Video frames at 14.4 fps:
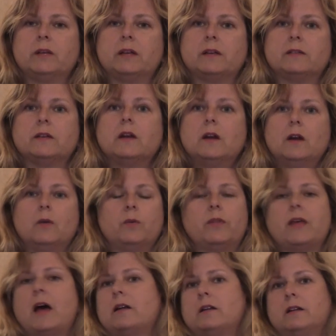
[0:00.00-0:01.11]
because
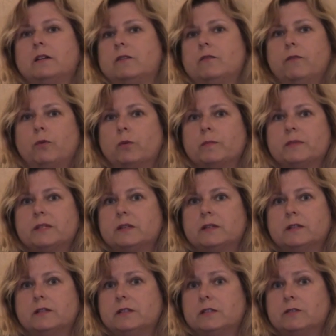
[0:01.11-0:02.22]
without an informed
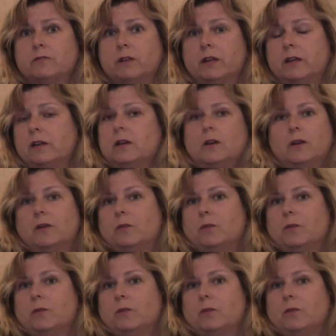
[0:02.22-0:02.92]
citizenry,